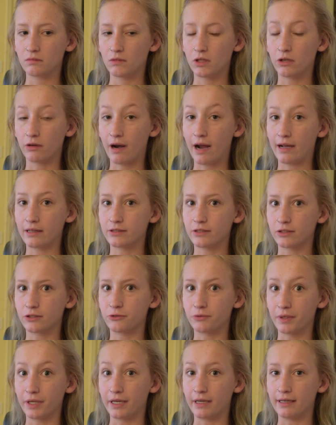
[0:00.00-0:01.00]
your ass looked
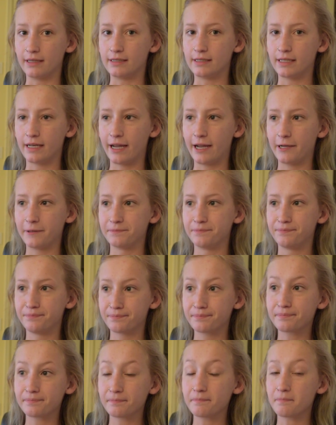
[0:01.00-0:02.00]
really good today.
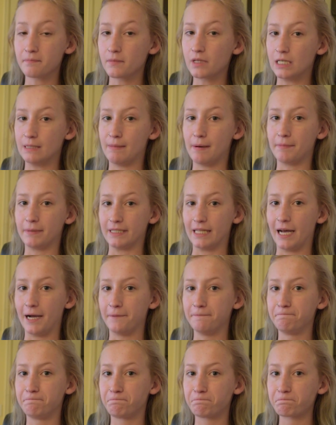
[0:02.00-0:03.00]
I remember that.
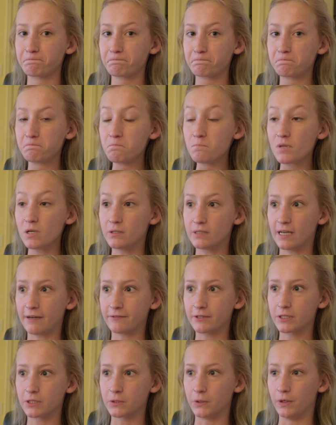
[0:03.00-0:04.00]
It was
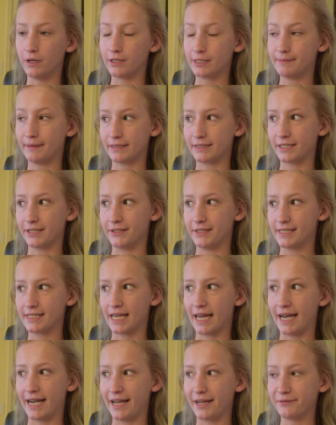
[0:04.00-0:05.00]
after school, I was about to go to
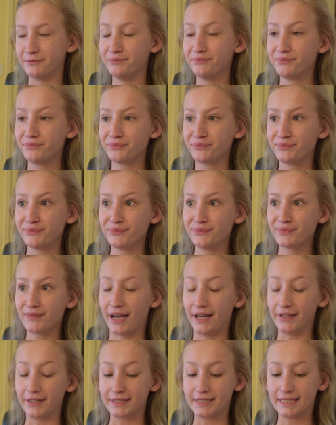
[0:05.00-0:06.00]
skating.
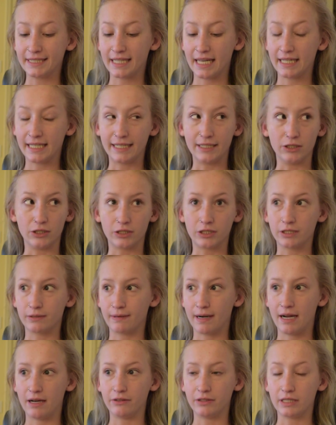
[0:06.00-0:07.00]
I looked at that and I looked
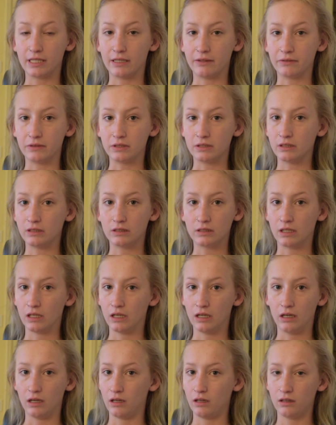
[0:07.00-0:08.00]
around, and I
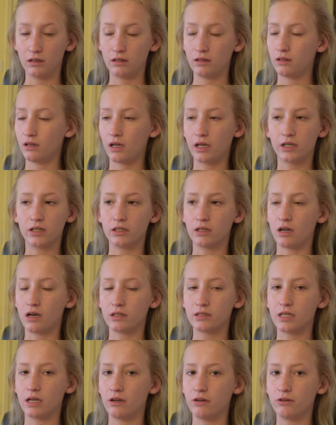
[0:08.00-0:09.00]
could not
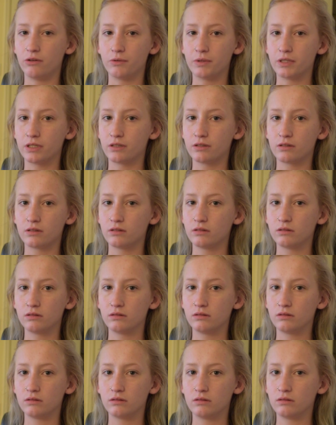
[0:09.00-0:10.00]
tell who was
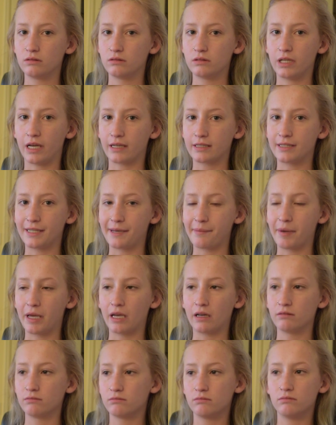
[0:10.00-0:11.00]
texting
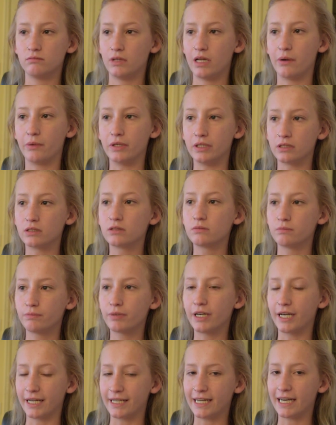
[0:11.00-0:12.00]
me. It was
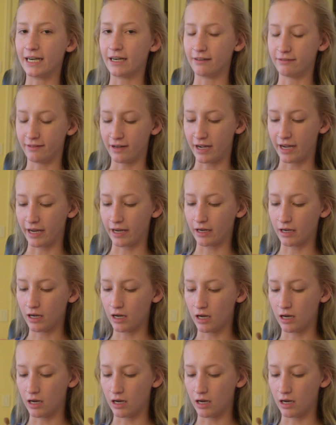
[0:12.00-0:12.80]
pretty terrifying.